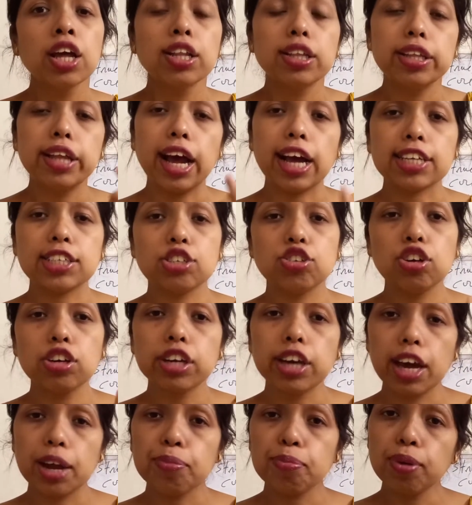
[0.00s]
the exciton
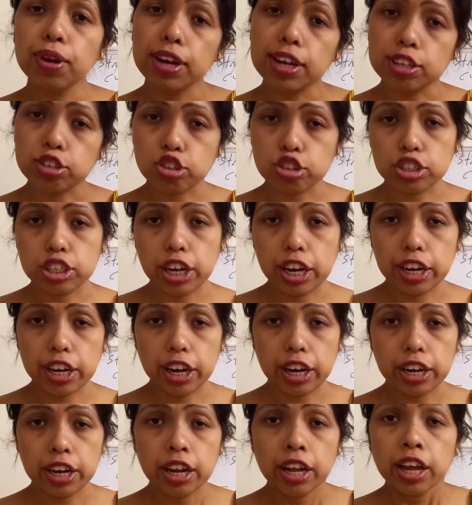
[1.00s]
can be
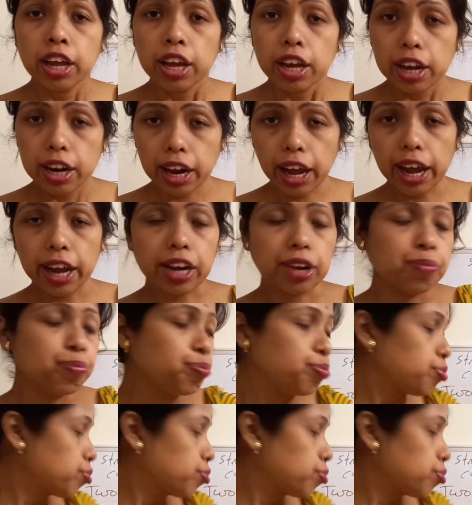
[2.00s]
dissociated, right?